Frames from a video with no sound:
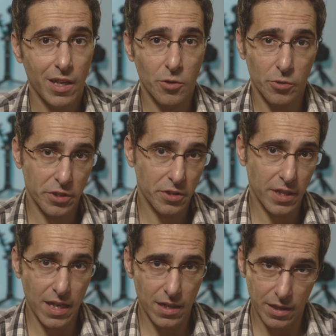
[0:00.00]
in order to
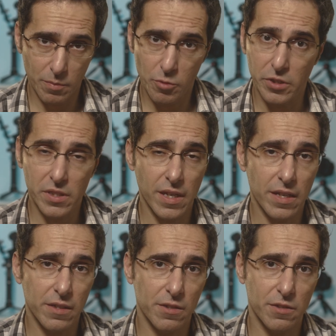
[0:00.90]
get like
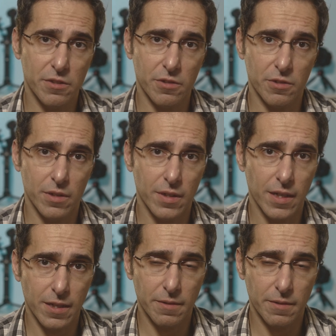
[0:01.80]
pre-sales or